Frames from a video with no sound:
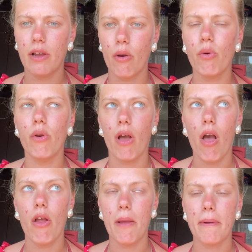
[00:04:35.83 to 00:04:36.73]

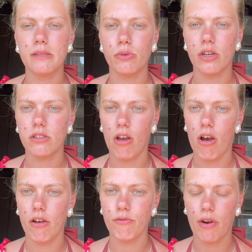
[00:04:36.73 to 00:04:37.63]
Olaplex products
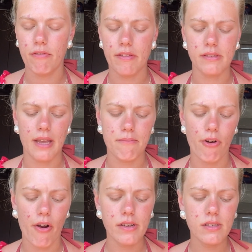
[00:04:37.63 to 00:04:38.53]
are roughly the same
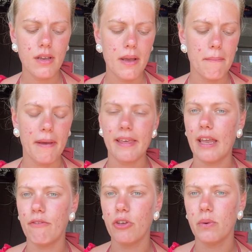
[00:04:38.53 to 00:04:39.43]
price, but
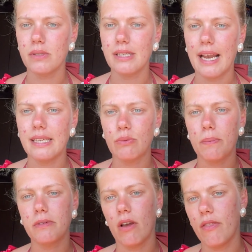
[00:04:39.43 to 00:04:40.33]
again, if you go on Sally's
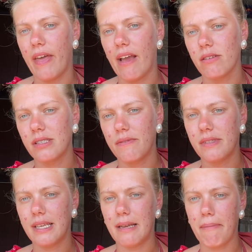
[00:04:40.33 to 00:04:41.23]
website, they are
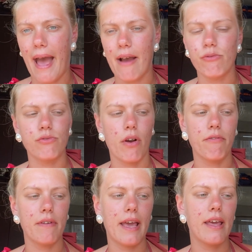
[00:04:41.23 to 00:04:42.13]
£17
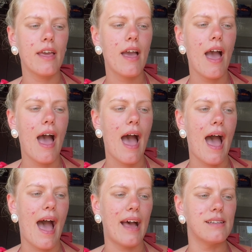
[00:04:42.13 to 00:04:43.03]
roughly.
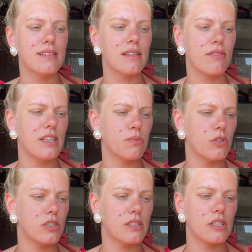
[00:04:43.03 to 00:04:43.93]
And this one
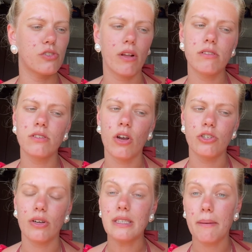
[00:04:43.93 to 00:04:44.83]
just says strengthens,
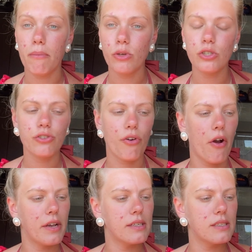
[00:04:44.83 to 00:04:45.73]
hydrates and
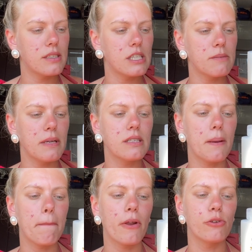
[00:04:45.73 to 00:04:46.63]
moisturizes, speeds
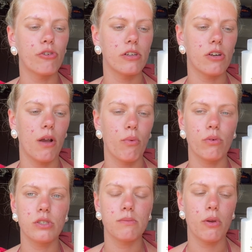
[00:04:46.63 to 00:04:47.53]
up blow dry time while
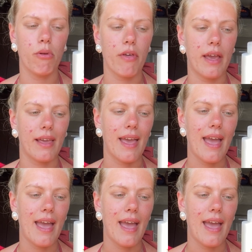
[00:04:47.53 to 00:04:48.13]
smoothing,